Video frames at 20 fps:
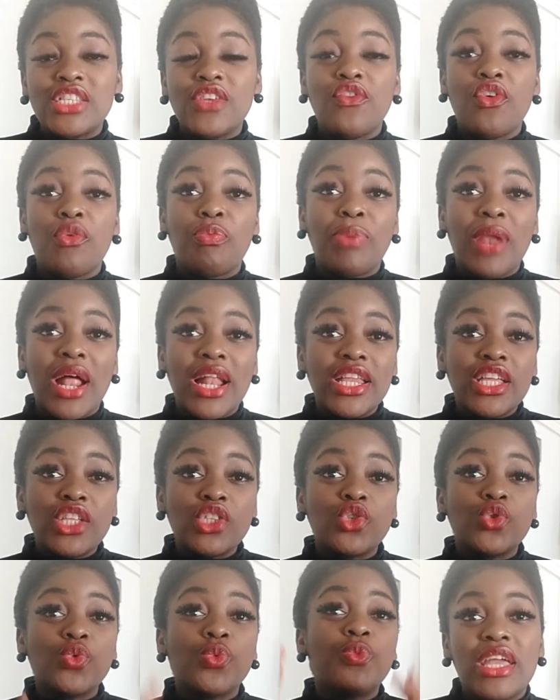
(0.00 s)
If you're planning
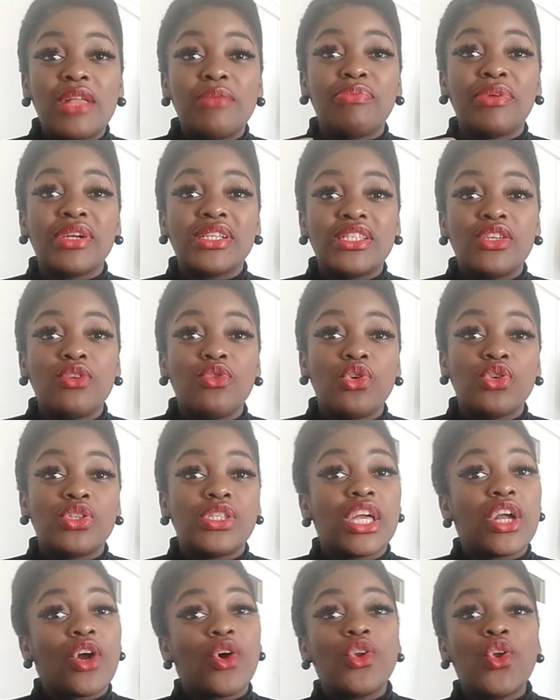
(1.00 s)
to make in Brazil your
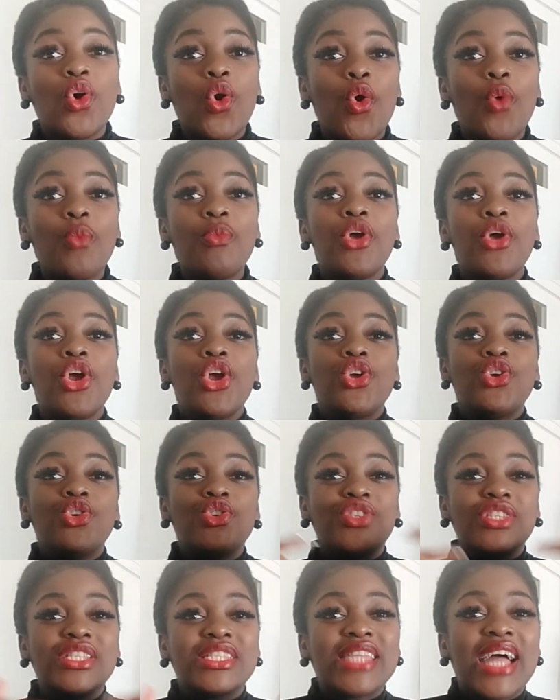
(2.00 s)
second home, you
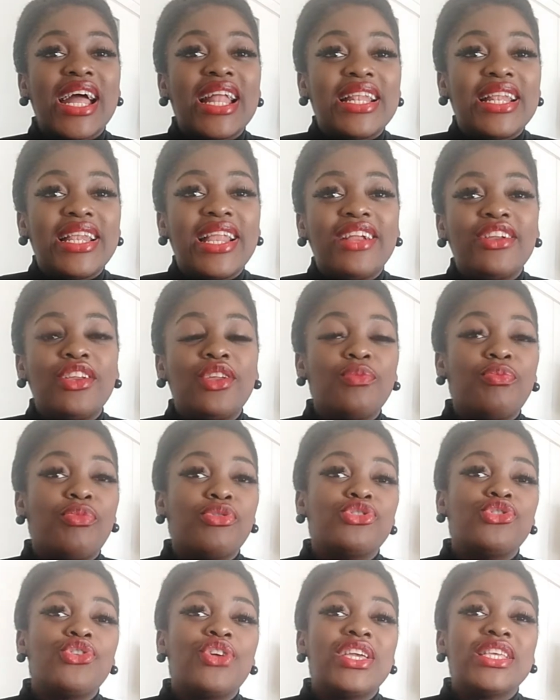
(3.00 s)
should start learning
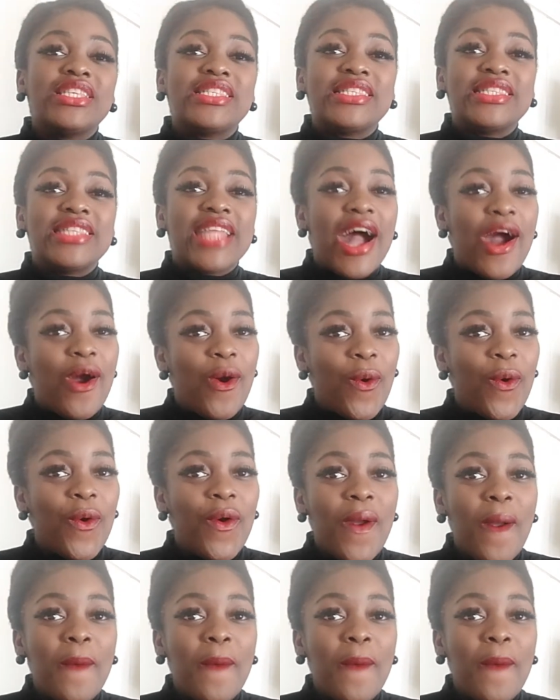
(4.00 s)
Portuguese now.